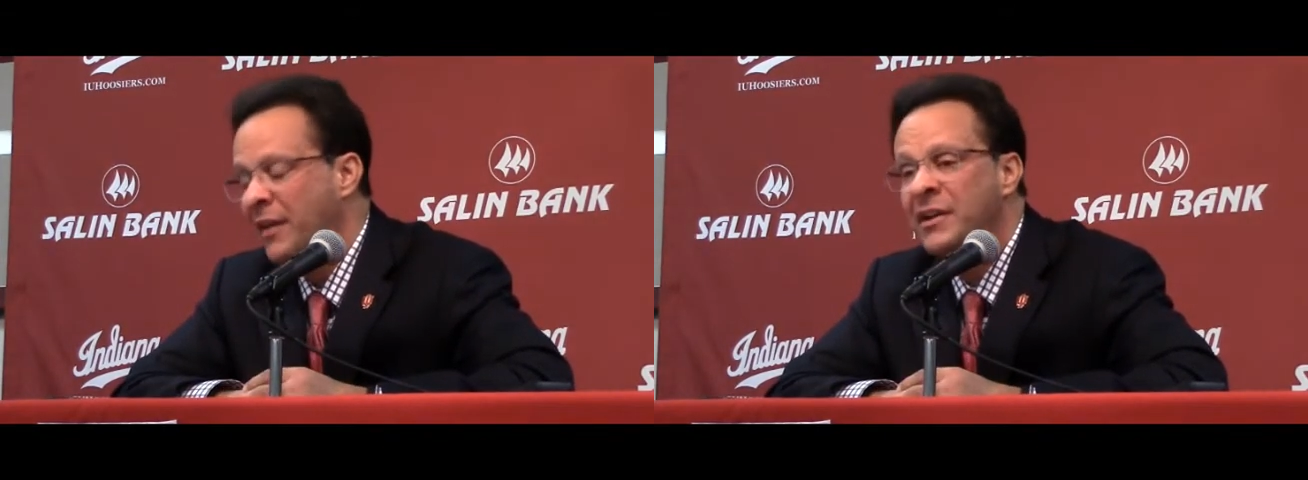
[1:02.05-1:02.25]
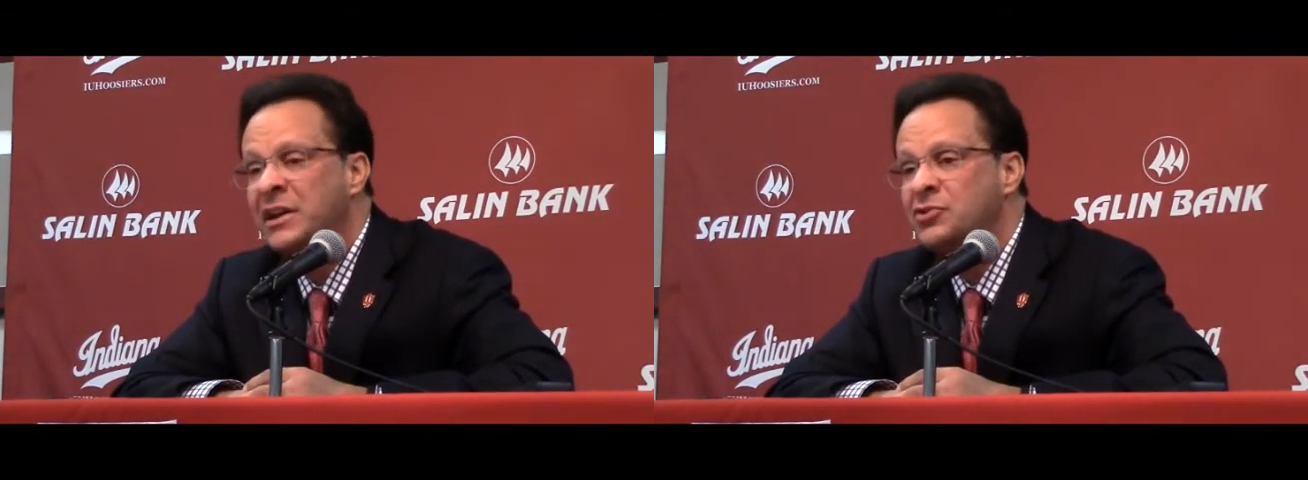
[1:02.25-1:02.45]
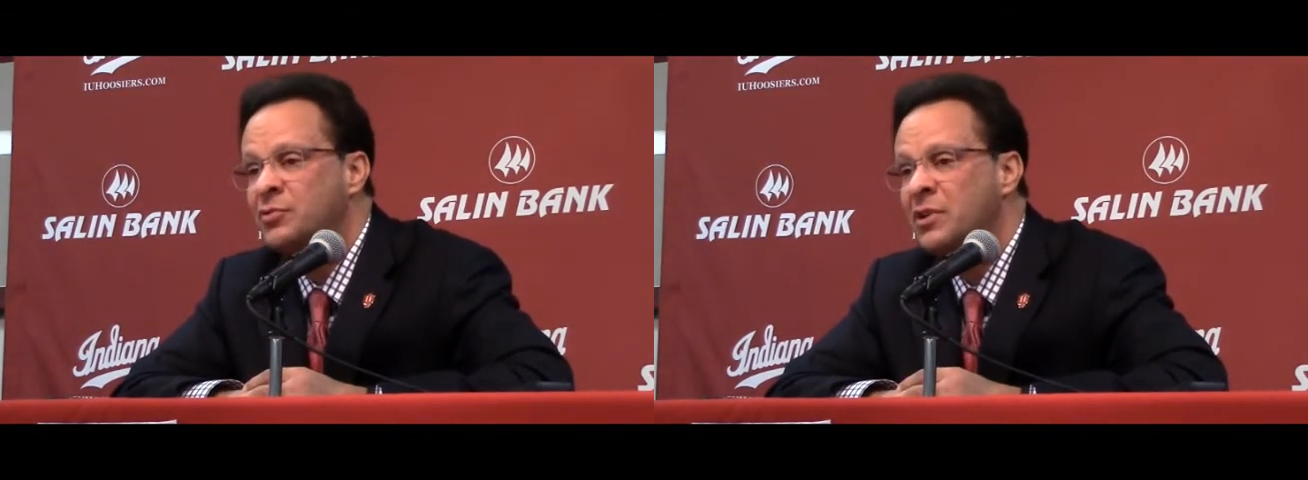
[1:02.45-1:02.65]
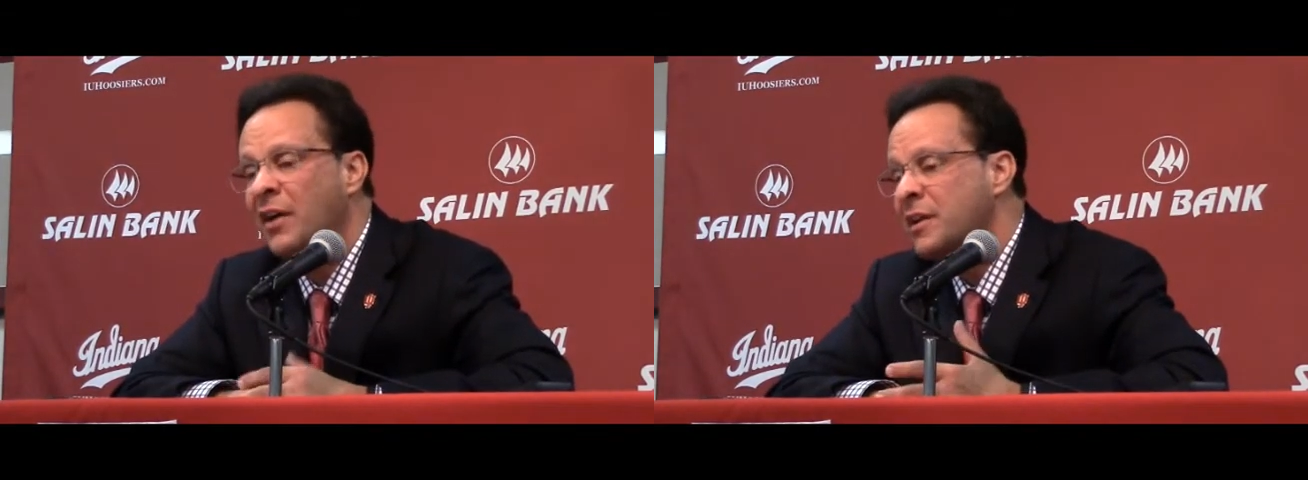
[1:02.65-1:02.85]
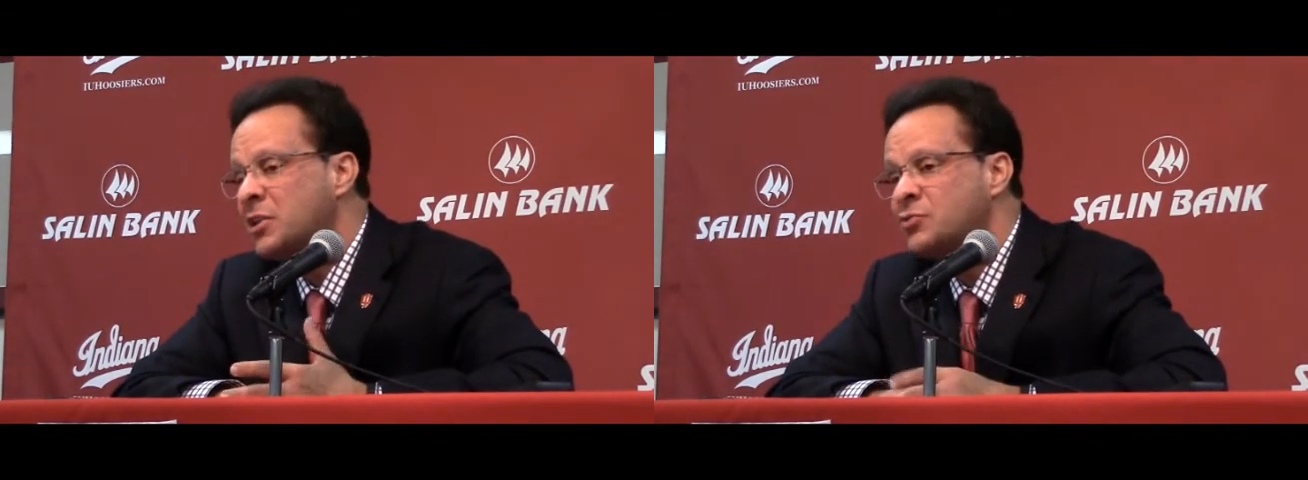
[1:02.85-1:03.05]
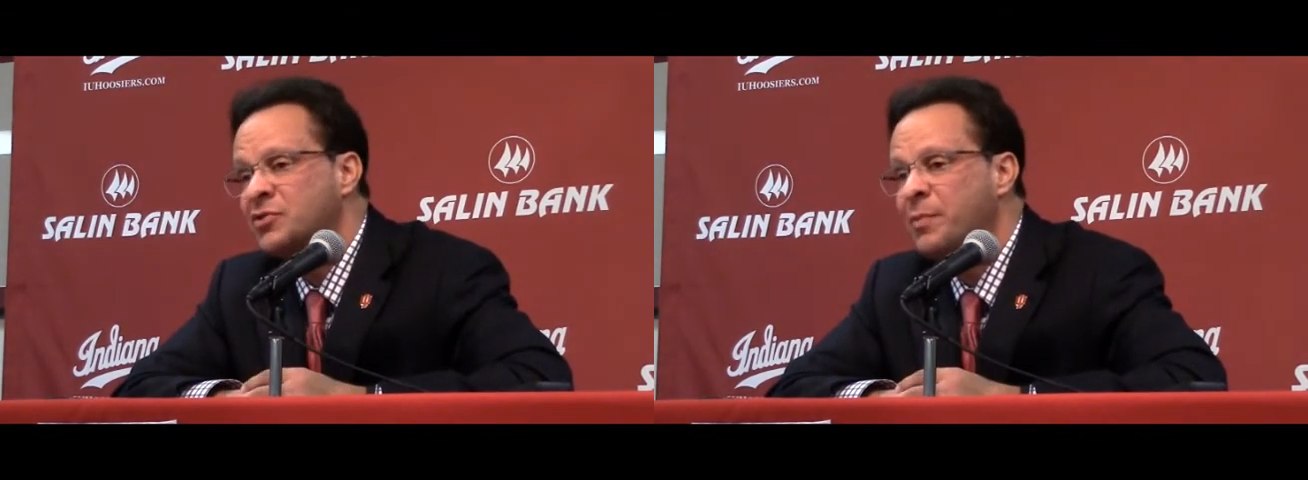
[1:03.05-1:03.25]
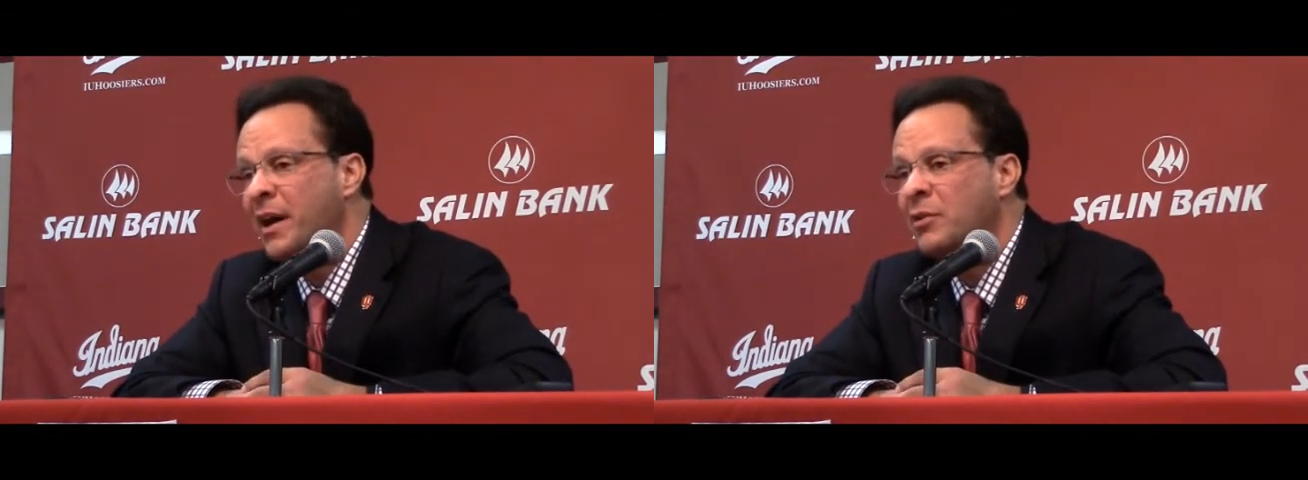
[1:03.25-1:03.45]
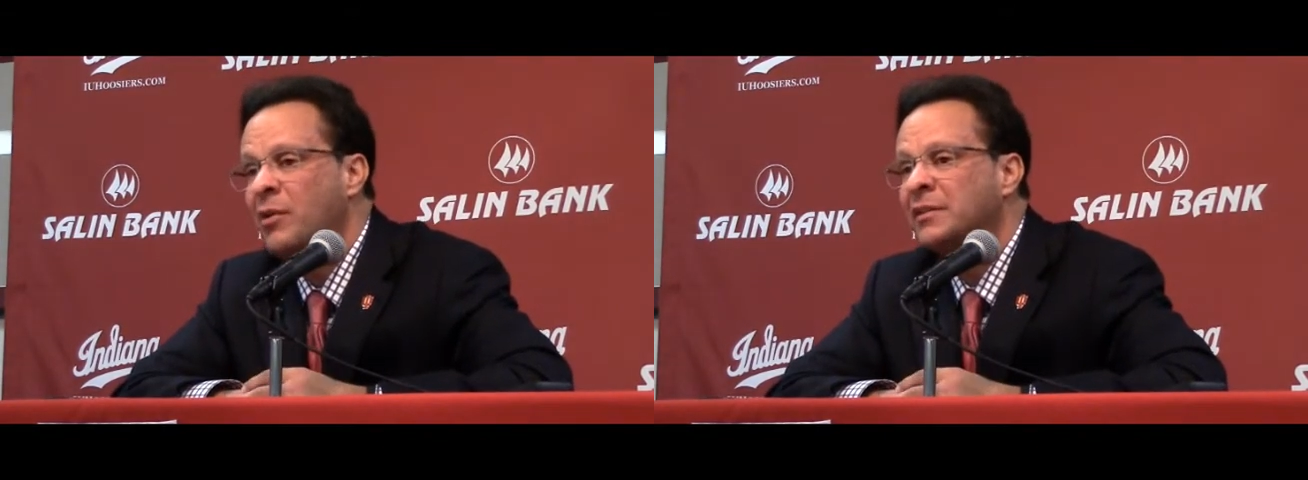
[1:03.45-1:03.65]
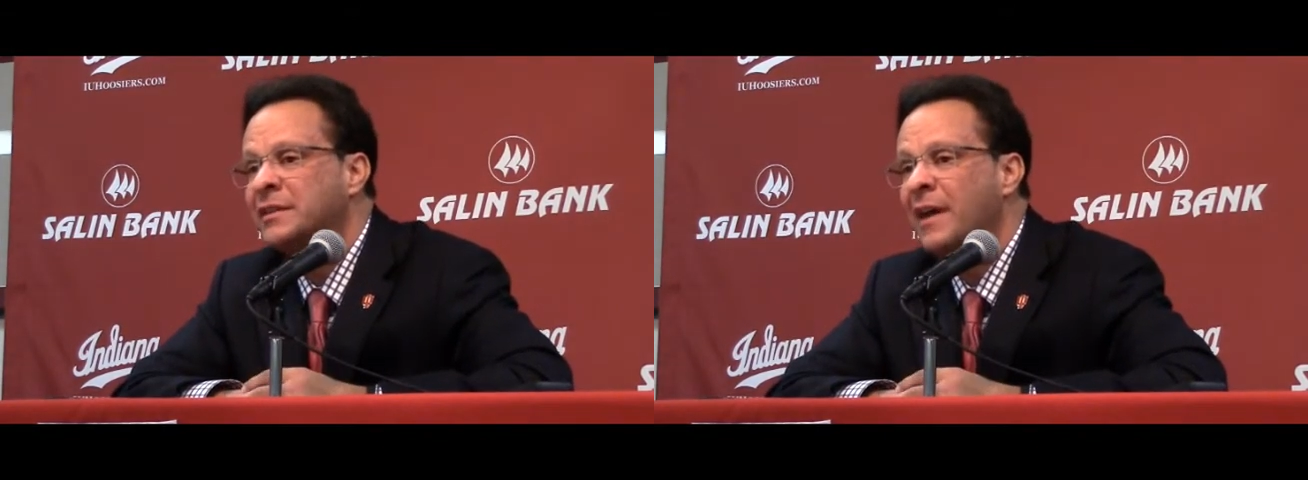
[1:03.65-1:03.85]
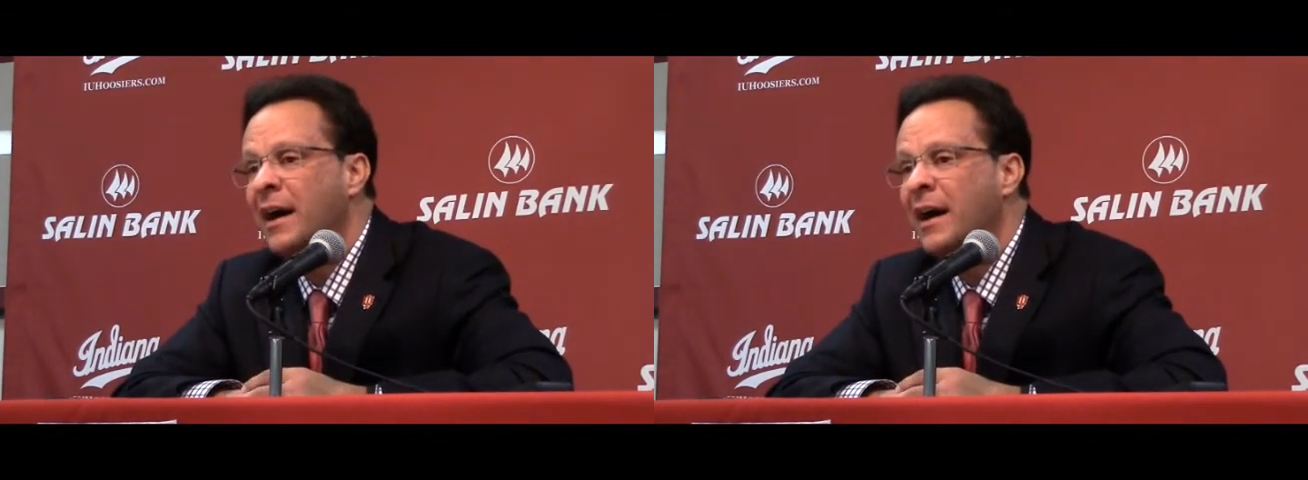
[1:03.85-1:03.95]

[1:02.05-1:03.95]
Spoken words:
I think he's responded well to